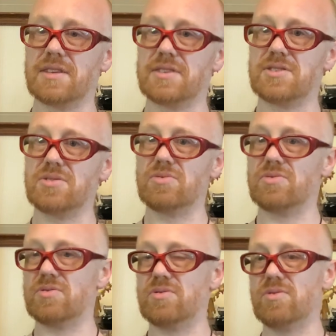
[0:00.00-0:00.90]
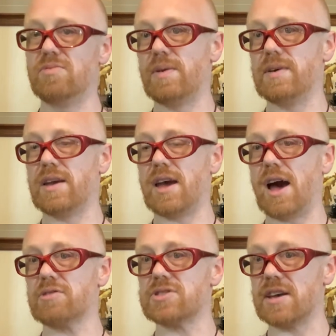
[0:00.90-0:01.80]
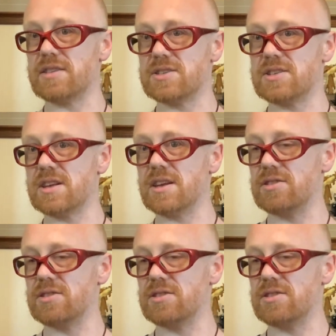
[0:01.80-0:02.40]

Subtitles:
to maybe outside the city